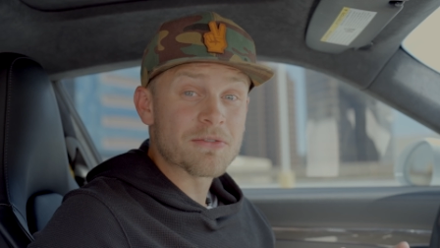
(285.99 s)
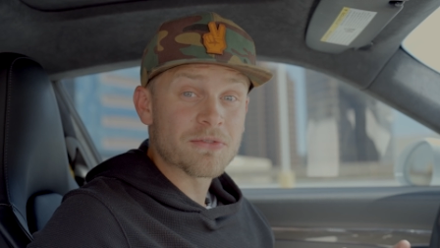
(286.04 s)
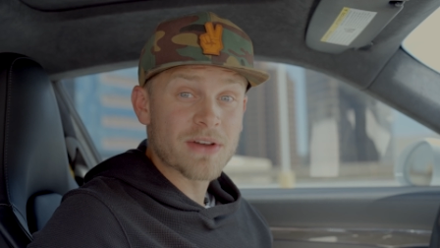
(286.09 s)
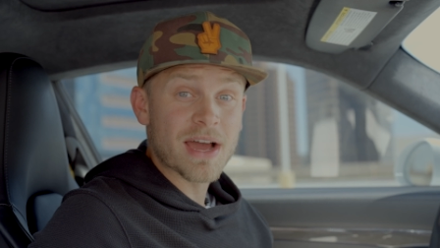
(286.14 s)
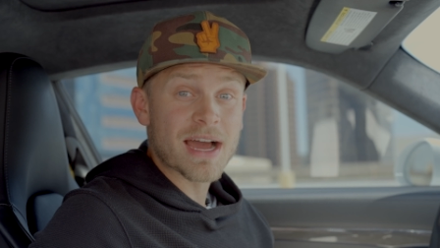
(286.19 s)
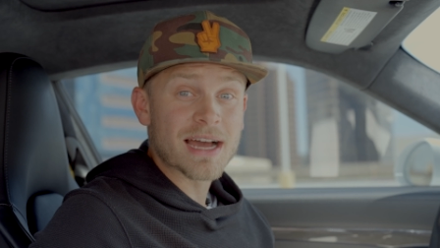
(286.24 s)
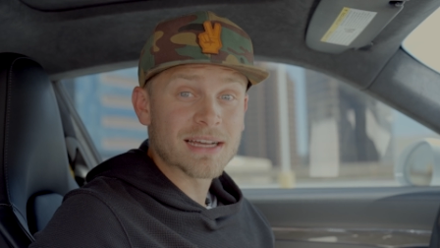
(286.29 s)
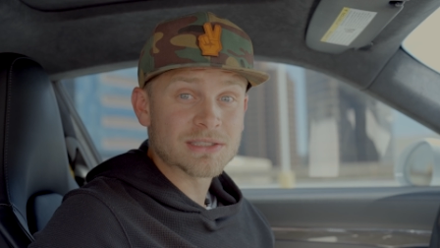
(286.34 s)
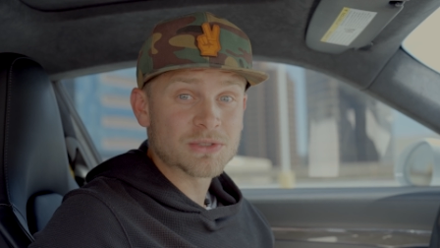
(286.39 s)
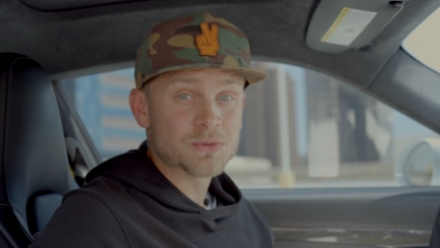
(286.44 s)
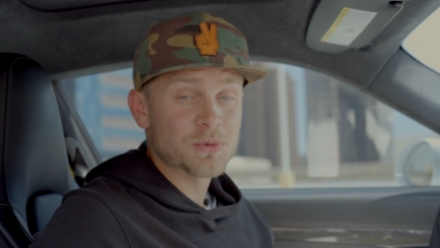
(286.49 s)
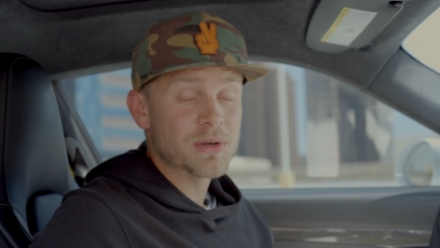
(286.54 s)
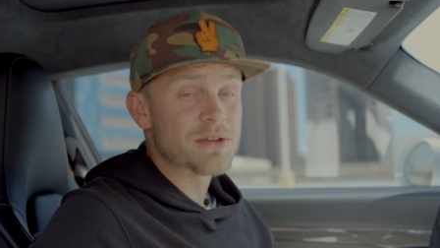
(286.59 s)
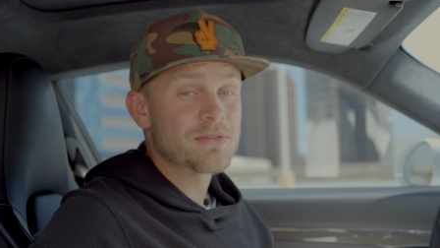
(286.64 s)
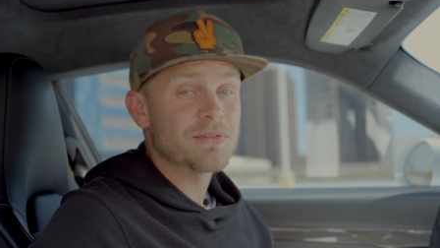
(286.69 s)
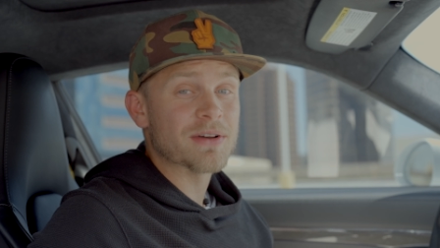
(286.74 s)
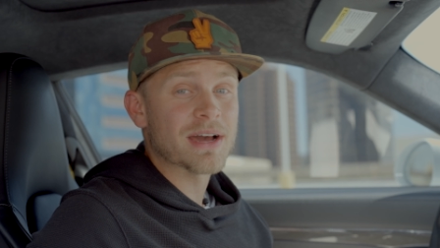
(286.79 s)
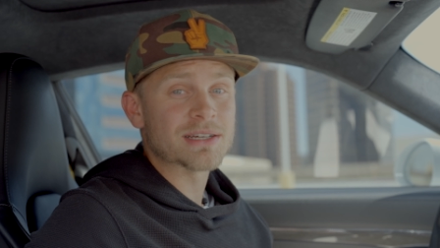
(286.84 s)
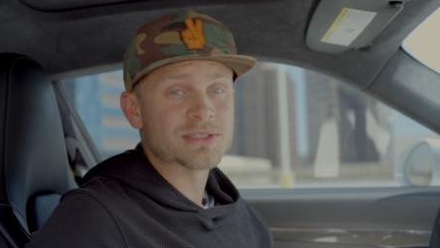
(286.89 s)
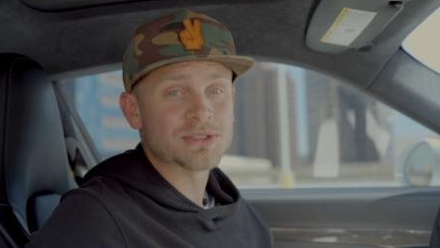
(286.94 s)
fast, way
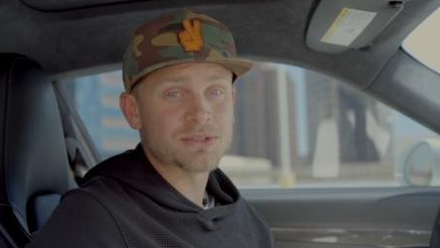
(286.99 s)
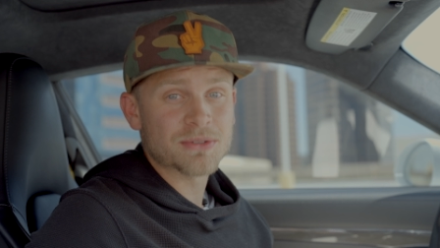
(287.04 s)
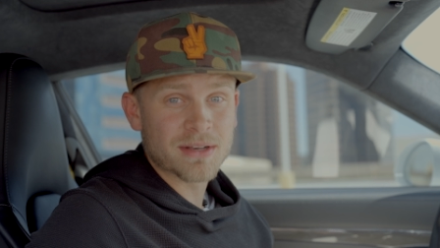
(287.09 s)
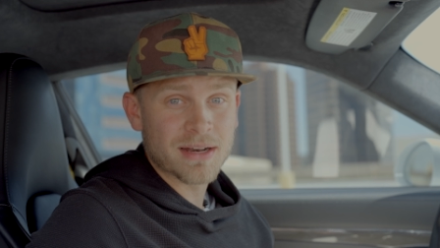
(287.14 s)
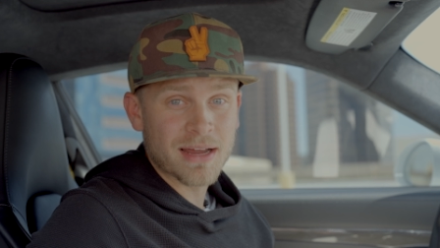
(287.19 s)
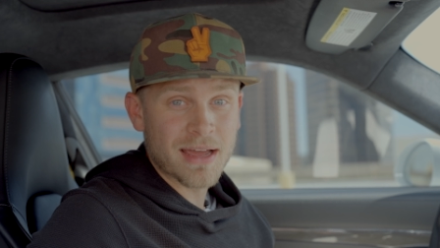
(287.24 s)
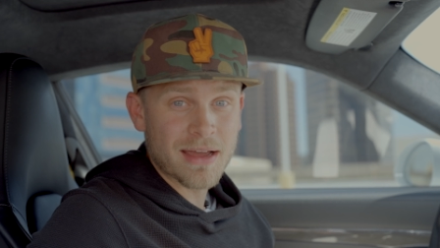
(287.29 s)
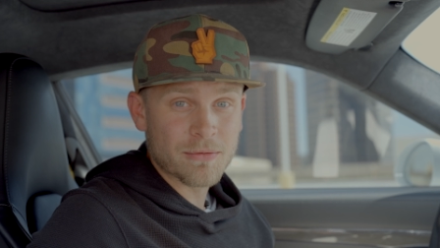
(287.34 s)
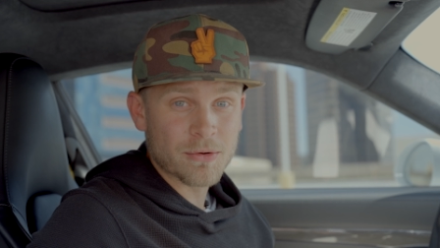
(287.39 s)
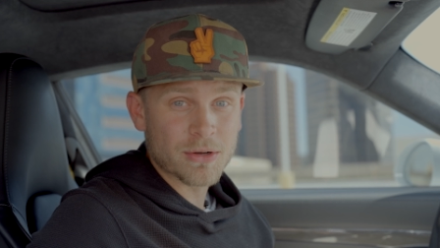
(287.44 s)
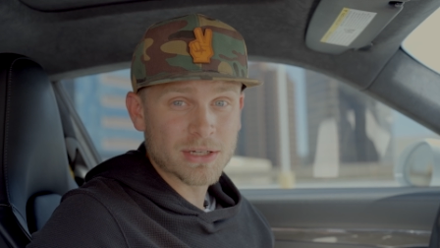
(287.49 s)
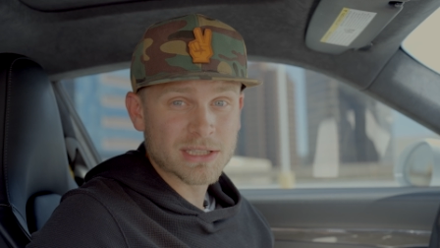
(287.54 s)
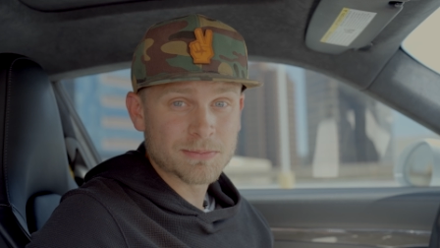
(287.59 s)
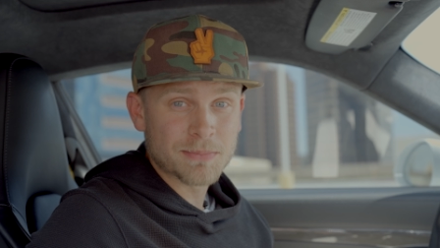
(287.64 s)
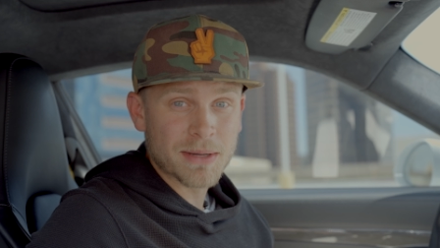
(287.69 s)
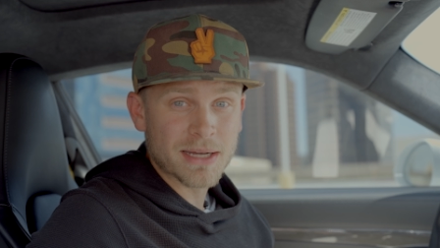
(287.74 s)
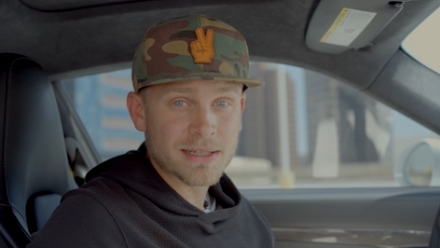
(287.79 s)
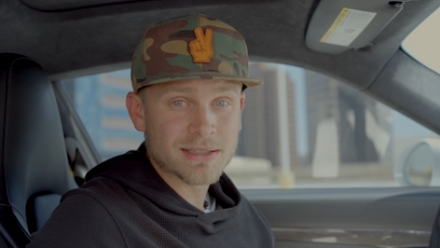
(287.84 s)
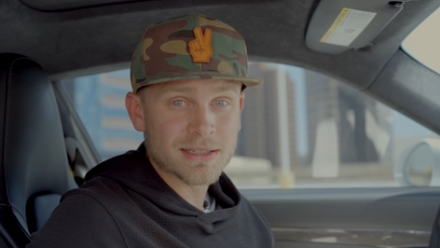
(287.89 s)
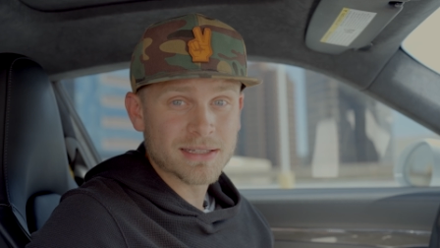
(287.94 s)
faster than I ever
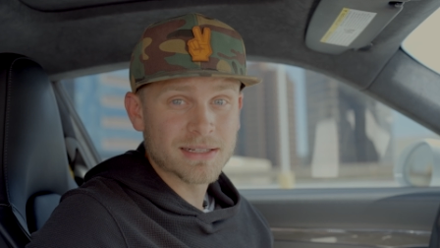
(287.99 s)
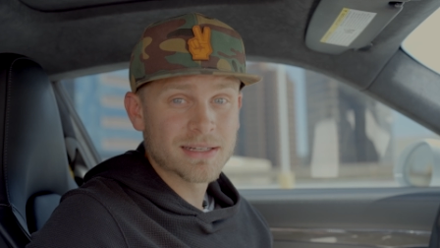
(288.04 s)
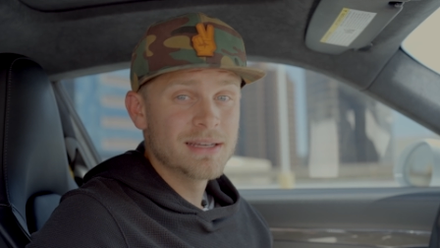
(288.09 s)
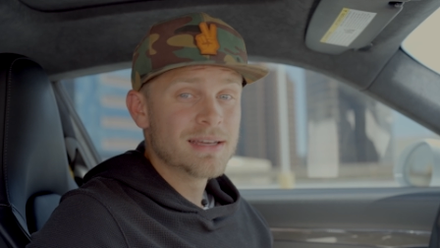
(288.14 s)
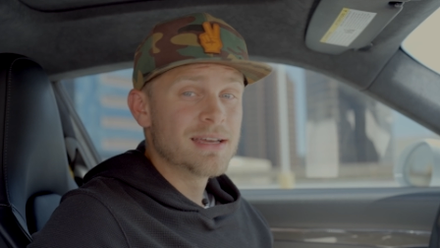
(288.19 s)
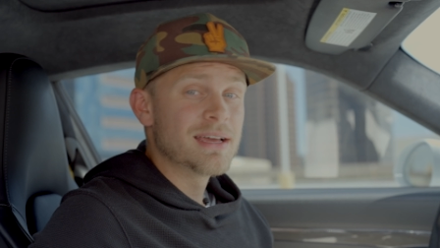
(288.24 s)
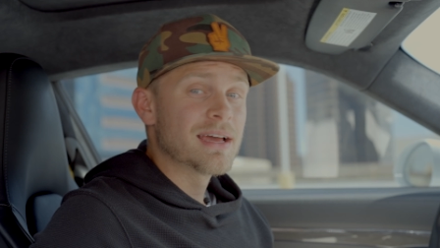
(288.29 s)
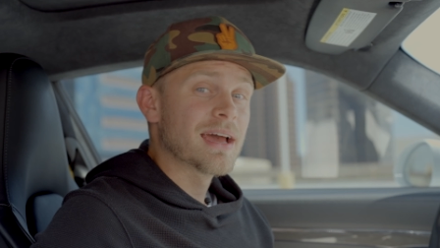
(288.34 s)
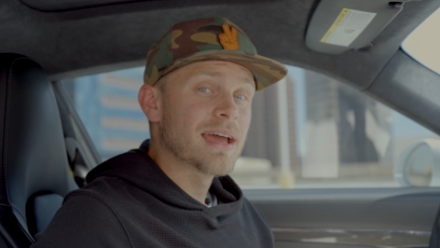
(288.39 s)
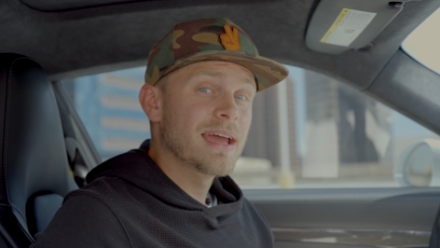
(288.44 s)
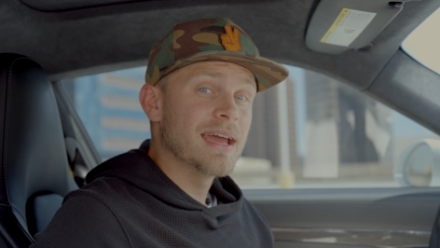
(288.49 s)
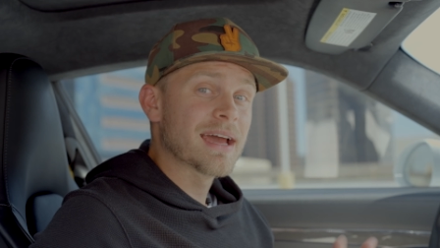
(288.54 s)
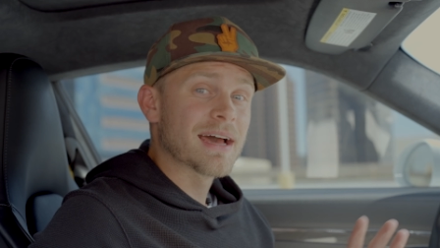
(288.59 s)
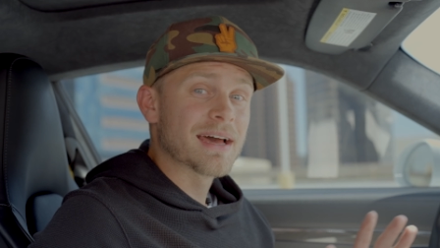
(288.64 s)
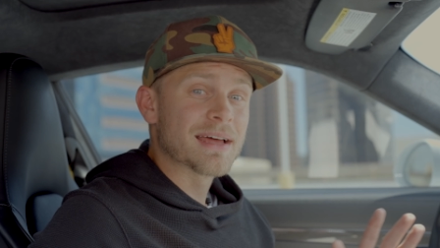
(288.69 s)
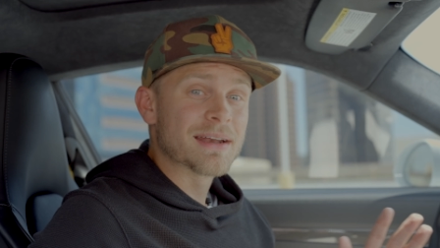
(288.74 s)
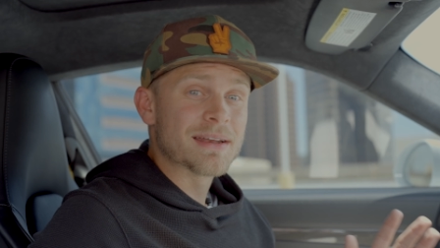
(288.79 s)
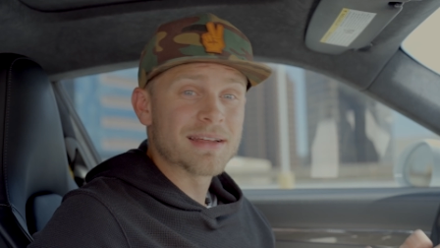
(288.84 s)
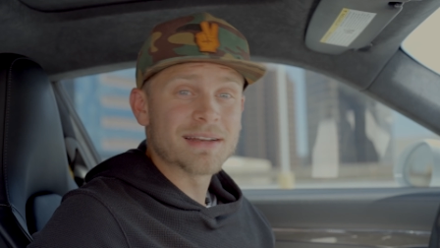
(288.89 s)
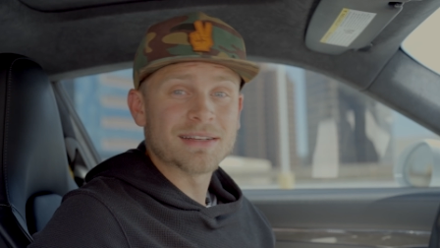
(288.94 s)
expected,
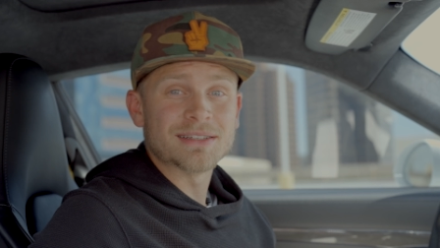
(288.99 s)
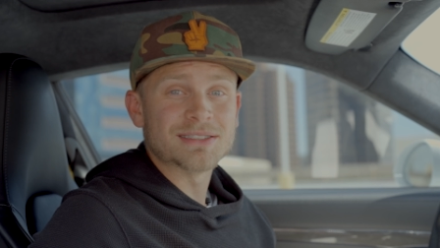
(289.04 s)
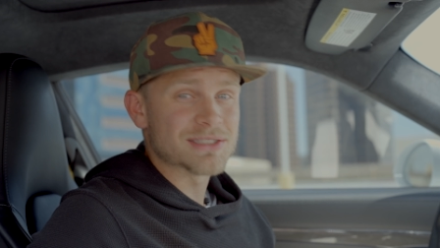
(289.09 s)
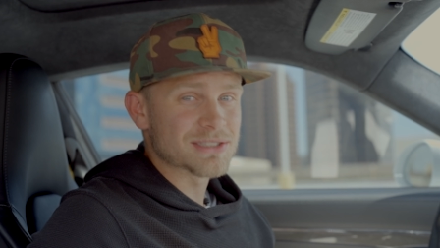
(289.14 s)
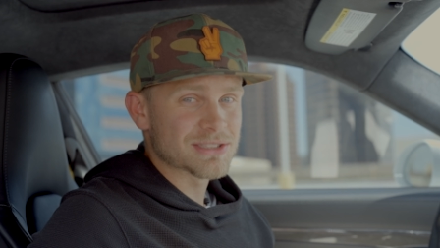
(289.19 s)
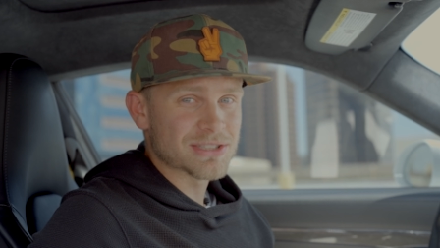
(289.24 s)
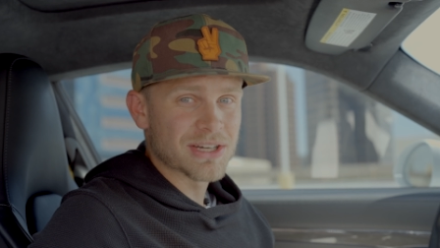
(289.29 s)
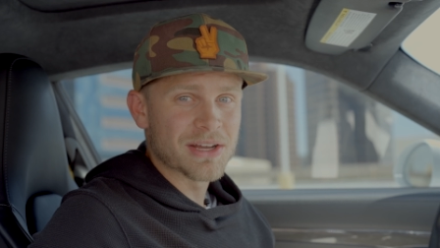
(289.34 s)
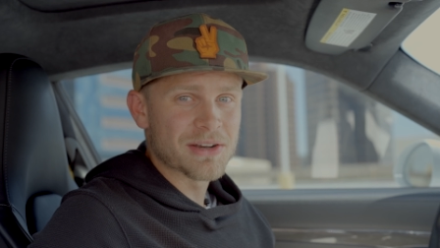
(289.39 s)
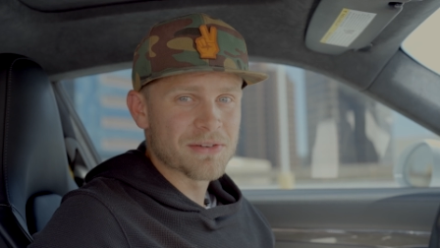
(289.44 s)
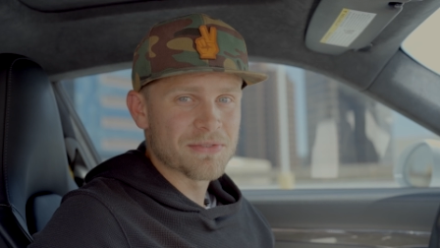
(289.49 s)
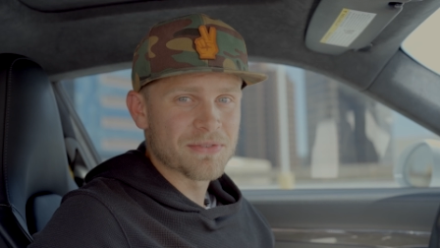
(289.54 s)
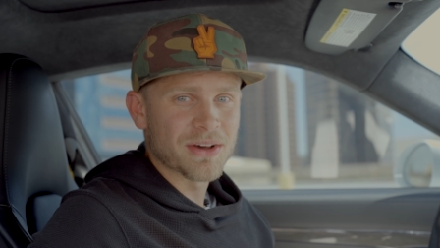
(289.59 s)
and it is a ton of